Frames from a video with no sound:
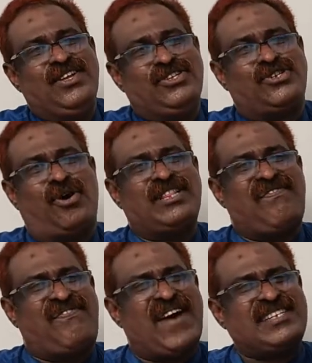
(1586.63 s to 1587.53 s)
So
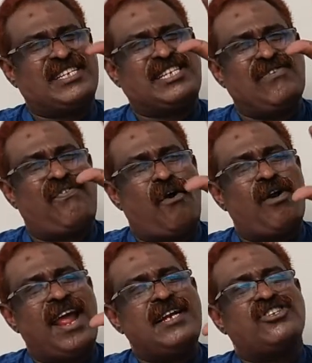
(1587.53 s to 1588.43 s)
the first
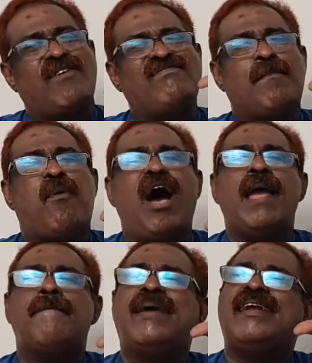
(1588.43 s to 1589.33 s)
four lines of the
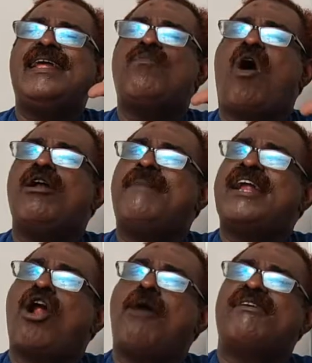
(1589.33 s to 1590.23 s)
poem Mending by
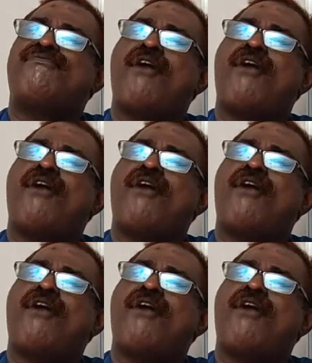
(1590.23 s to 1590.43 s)
Robert